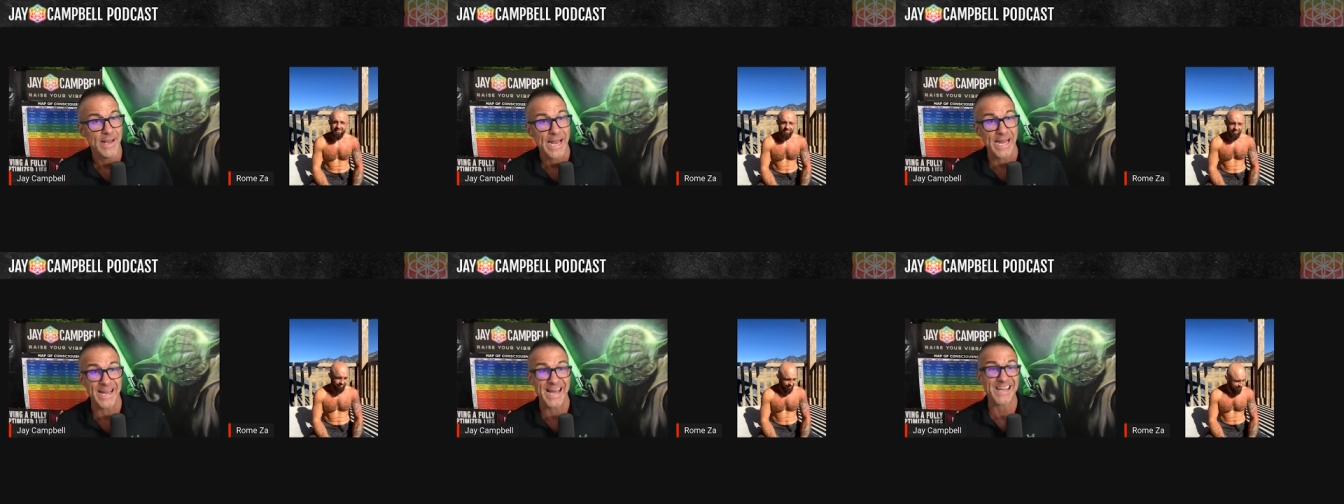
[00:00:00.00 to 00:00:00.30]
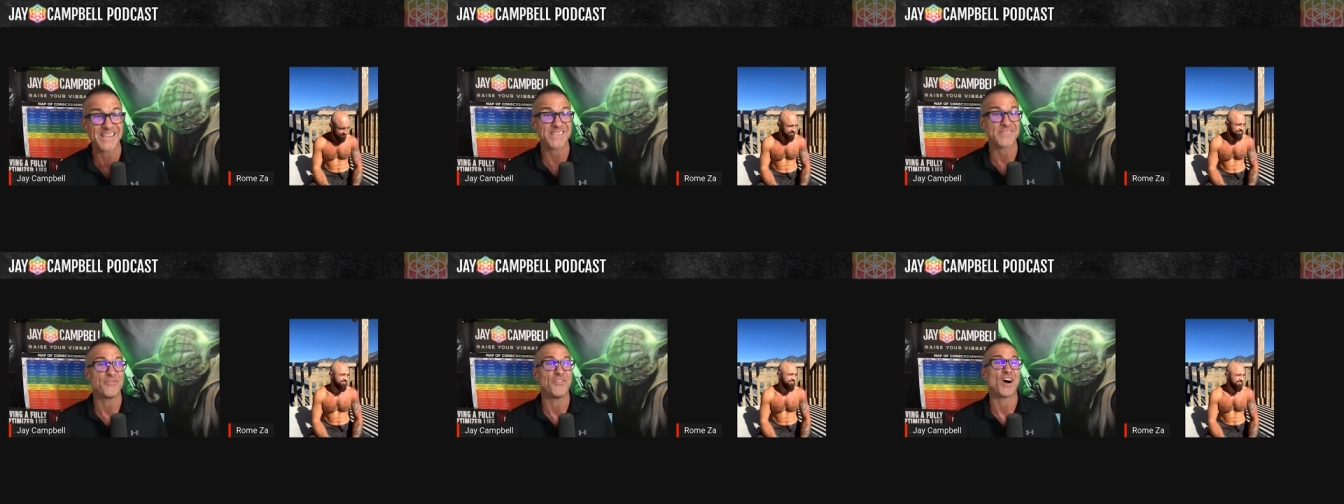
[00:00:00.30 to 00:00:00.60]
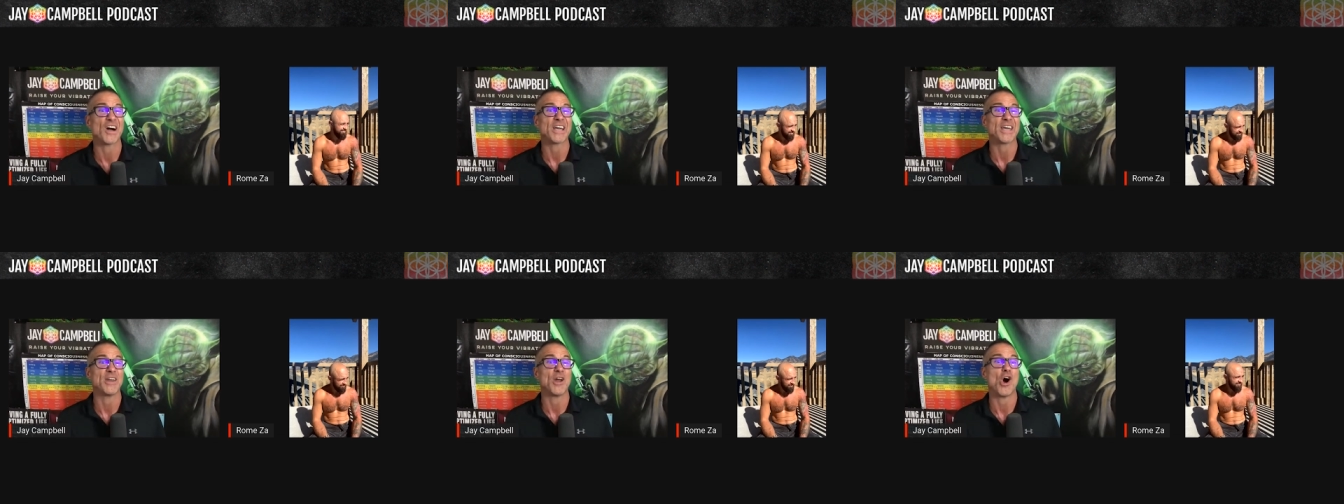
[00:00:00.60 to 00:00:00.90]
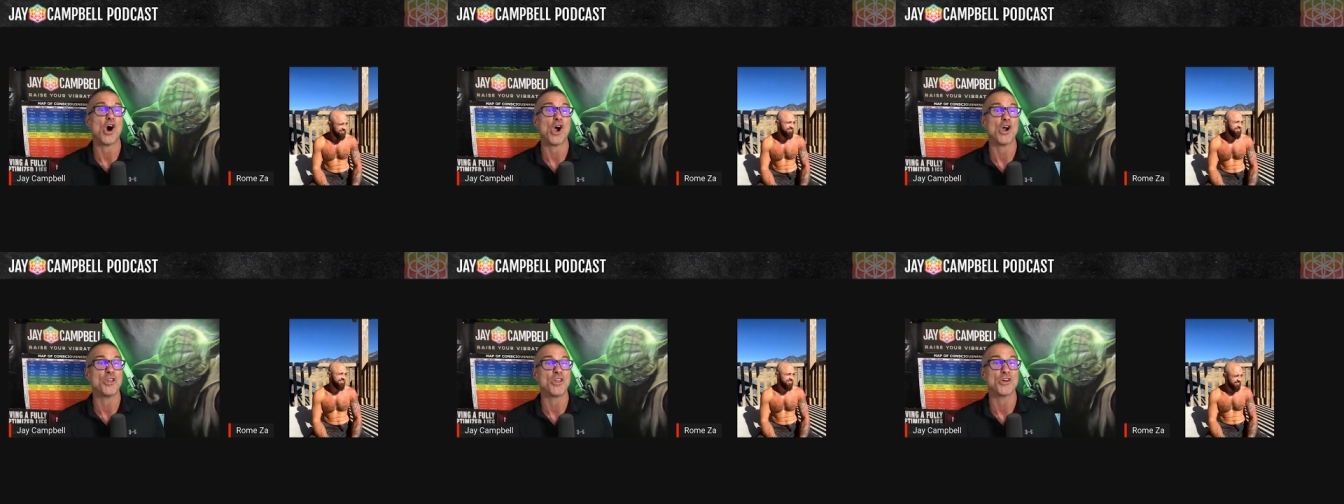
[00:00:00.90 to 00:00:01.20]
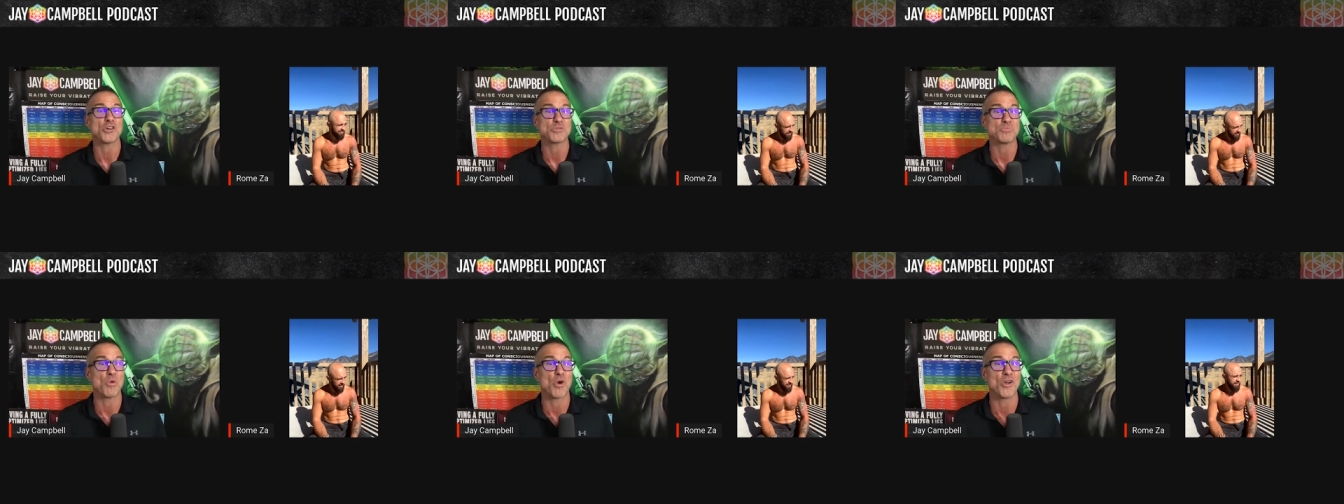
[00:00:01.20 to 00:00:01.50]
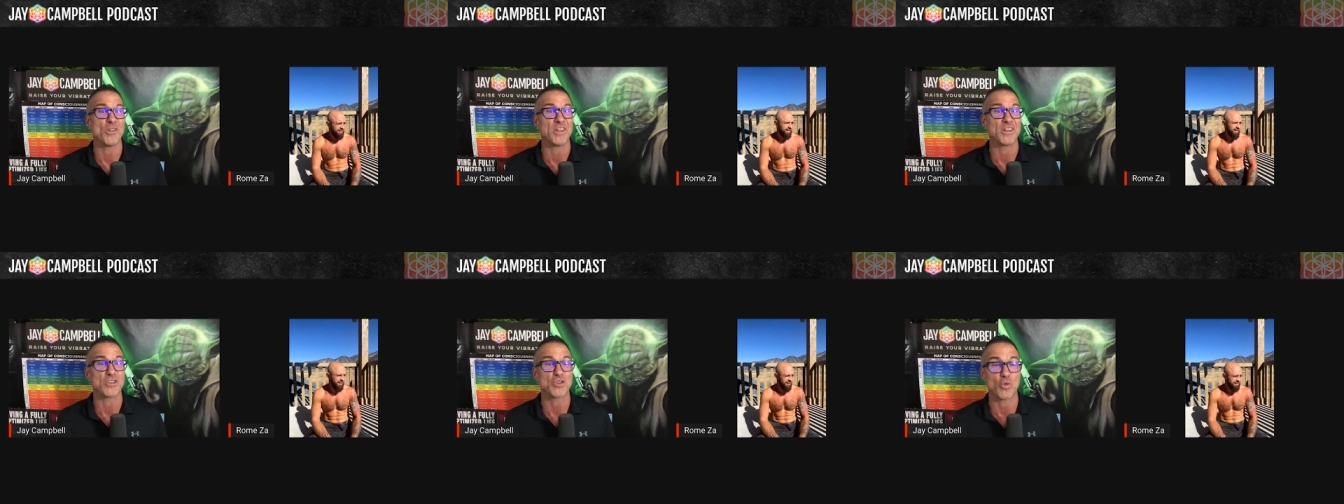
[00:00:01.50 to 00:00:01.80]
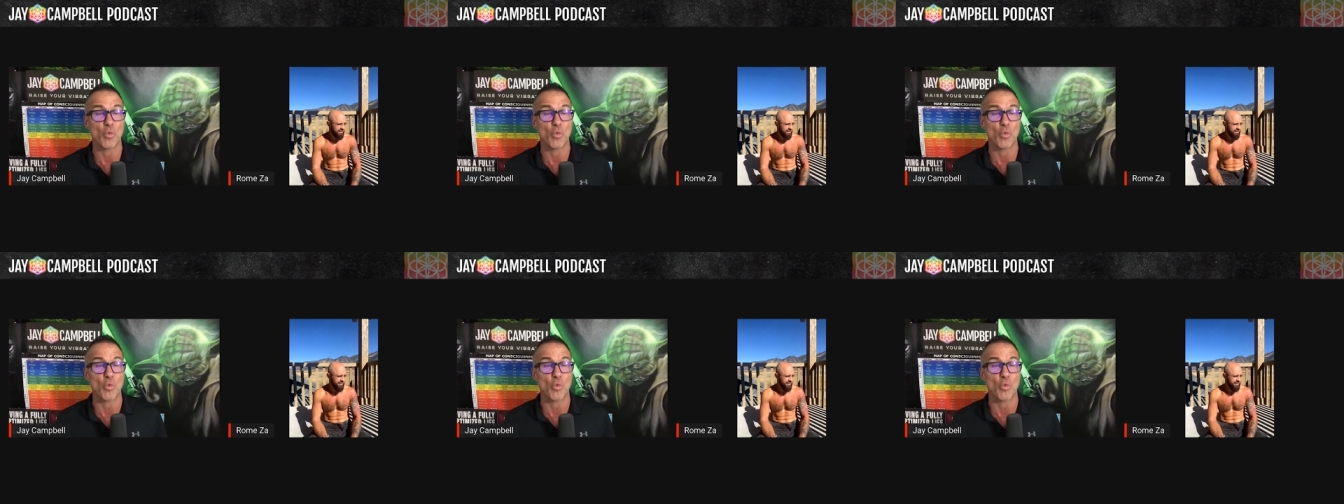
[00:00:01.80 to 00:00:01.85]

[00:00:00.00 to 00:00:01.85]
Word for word: And that's fucking hard. There's more than